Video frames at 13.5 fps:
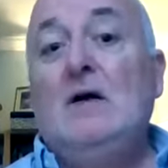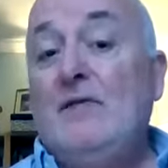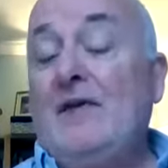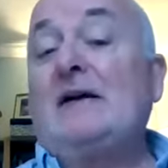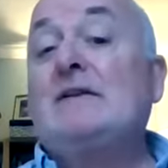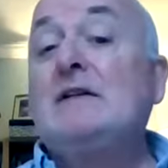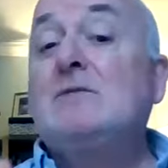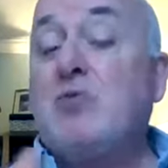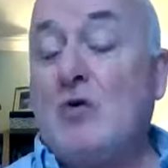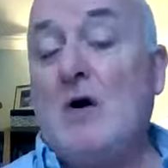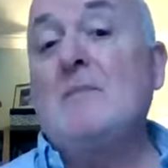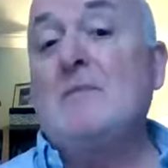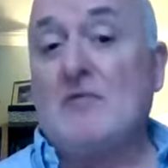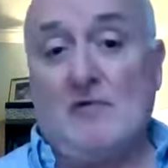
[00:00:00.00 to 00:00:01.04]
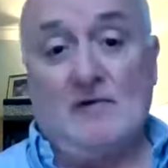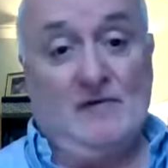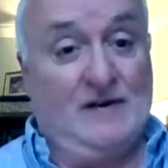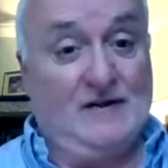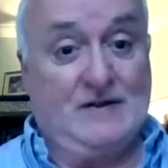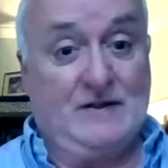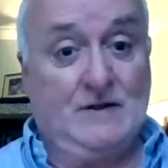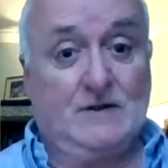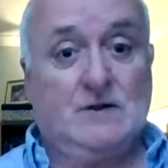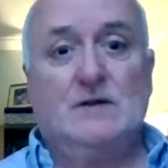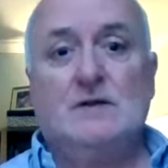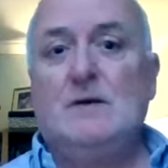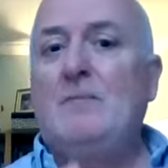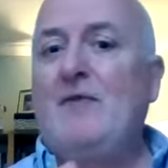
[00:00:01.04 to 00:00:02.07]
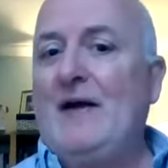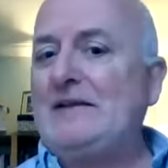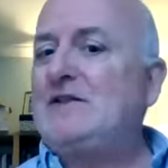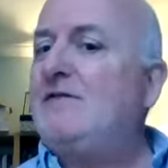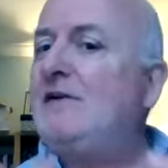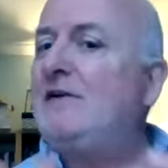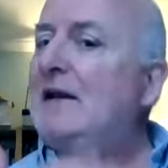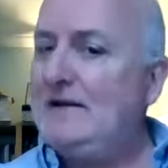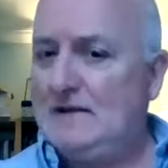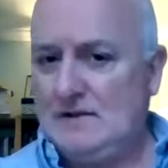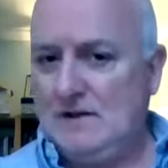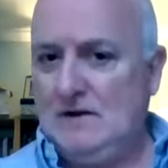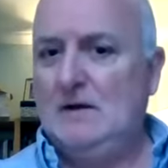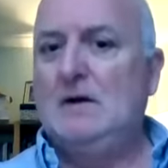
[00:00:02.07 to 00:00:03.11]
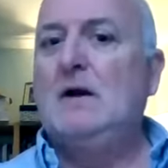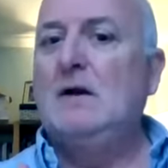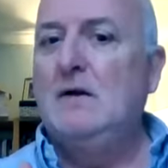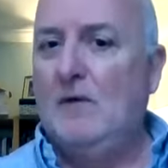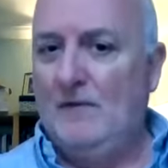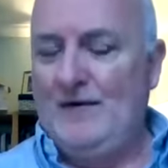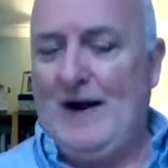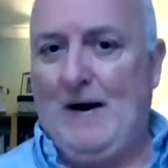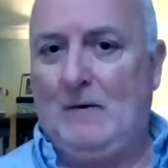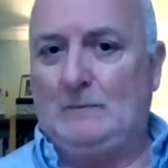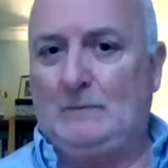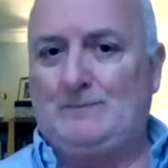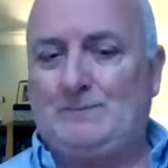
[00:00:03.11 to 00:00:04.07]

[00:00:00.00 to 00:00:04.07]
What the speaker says: That is primary research. That's for later, not now.